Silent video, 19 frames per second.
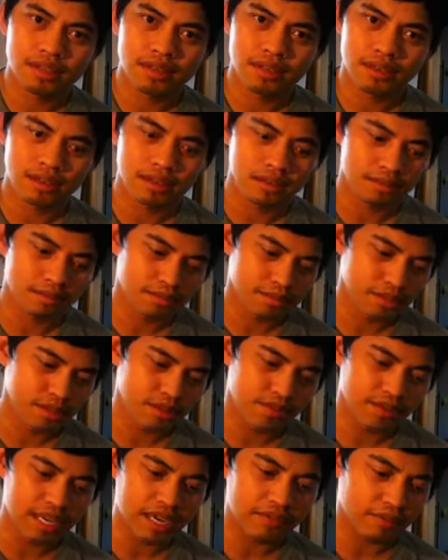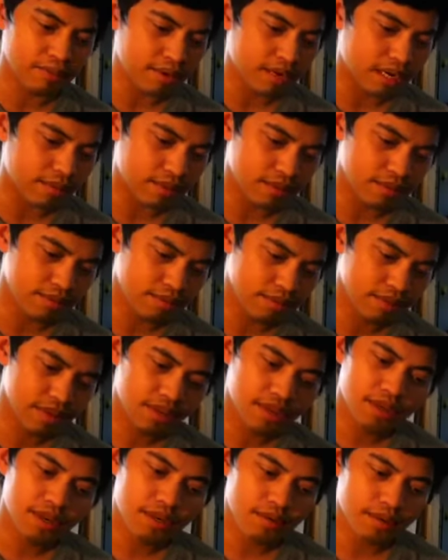Uh, so if you have your Bible,
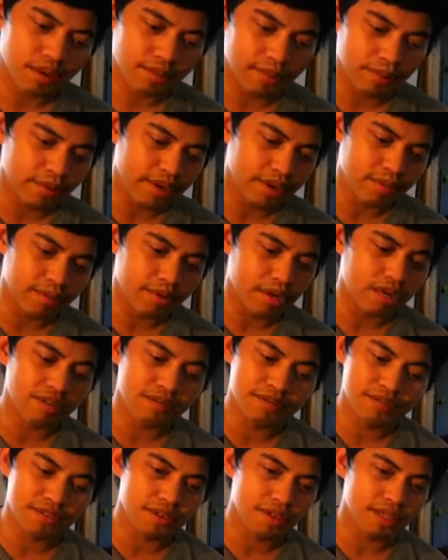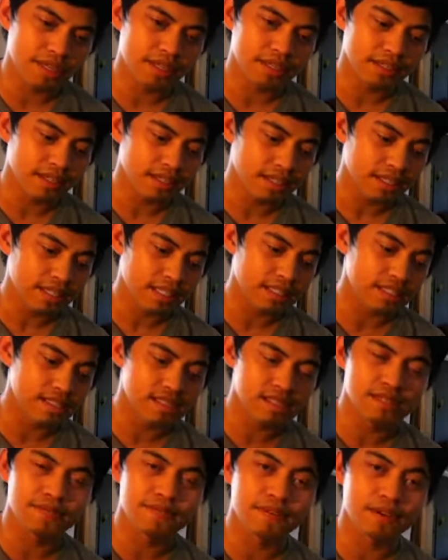we're going to be reading Proverbs 30, and this
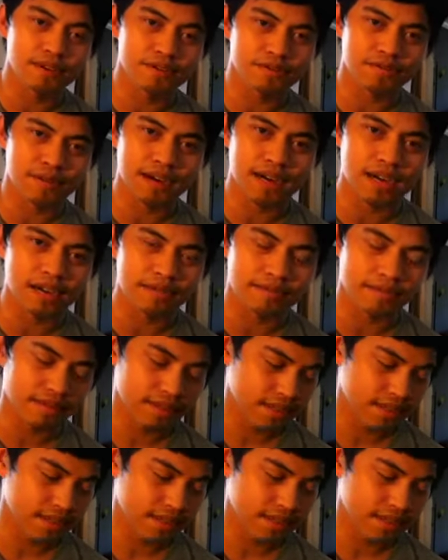is in verse 5.